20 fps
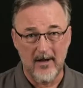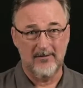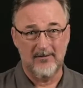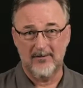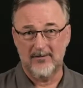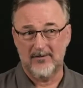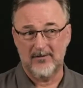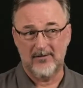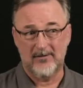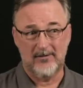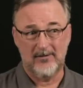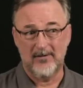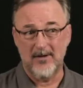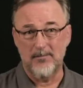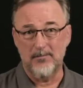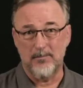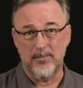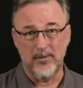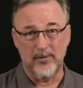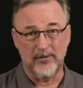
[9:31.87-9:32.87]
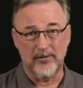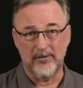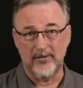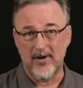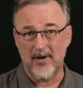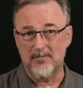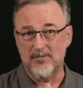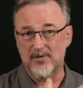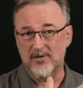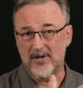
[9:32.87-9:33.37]
Simple
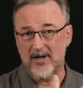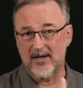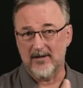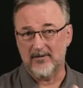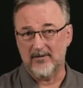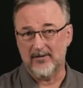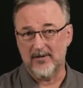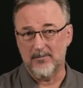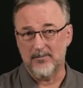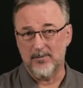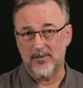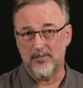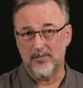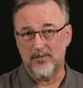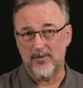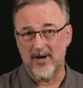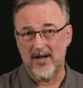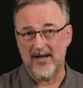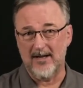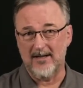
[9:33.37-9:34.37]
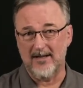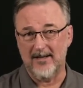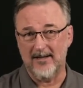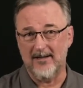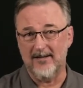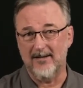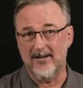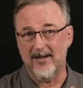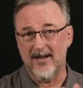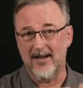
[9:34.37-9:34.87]
subject, simple predicate,
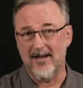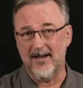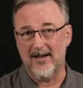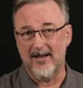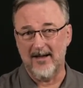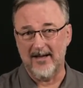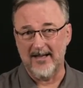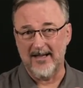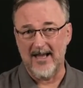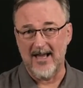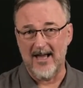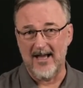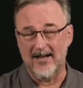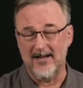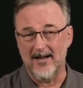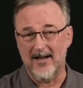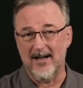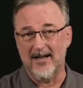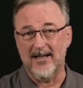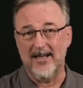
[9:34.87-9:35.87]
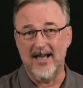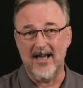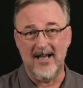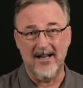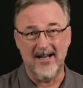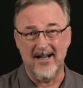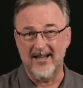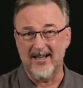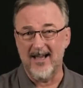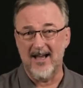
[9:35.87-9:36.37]
again.
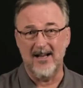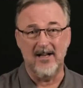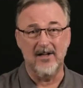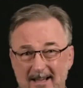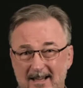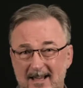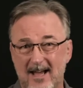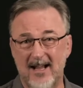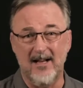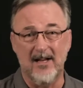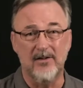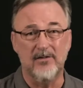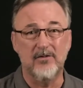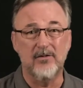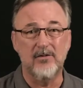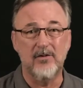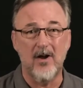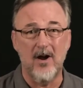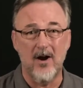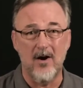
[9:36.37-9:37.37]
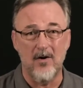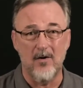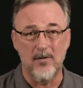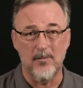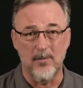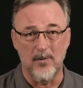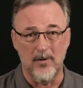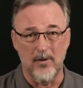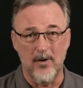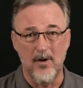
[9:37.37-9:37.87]
It's
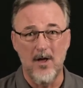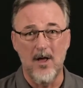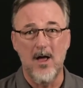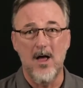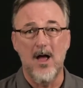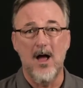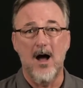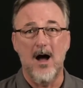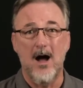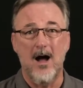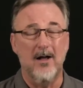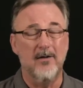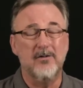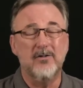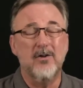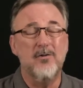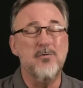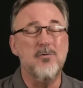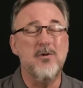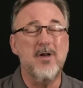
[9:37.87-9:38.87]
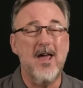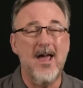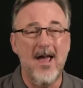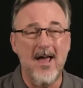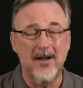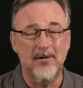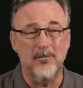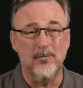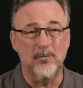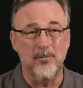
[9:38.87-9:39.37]
terrible. So you
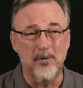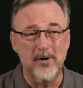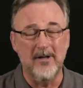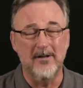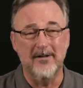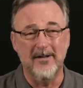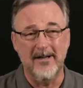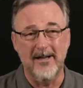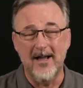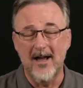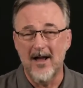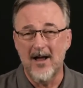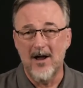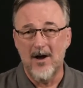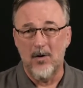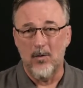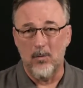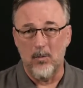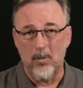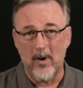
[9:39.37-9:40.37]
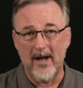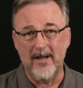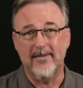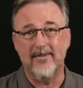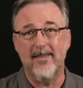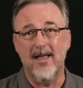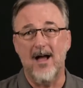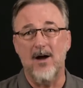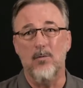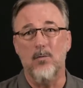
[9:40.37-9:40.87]
can't really write
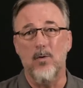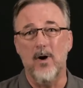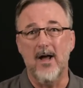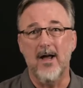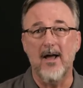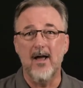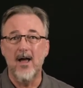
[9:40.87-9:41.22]
that way.